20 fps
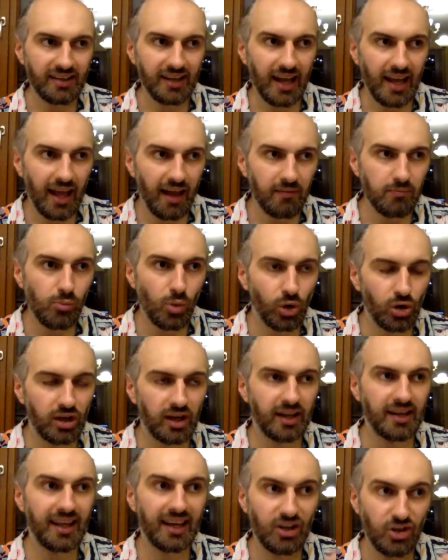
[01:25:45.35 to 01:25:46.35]
I have more
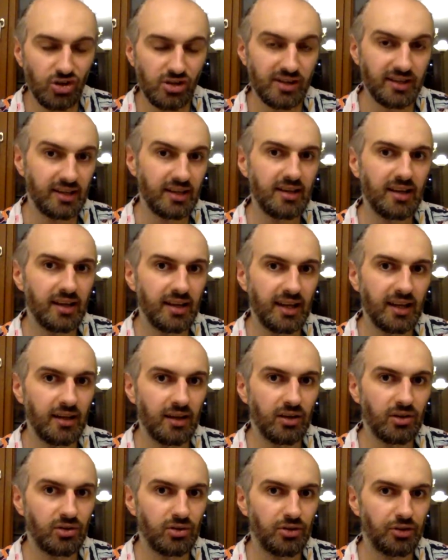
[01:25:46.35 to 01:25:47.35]
connections in the
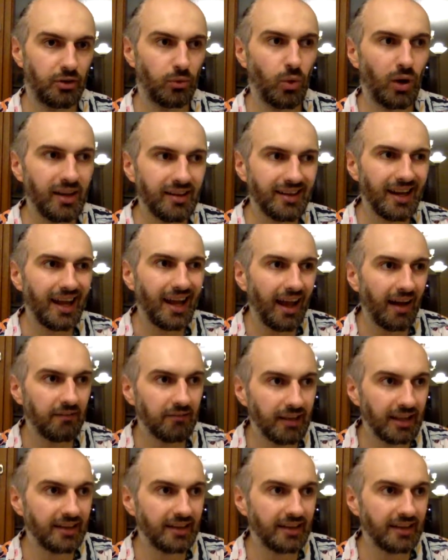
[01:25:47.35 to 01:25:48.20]
industry, once I have,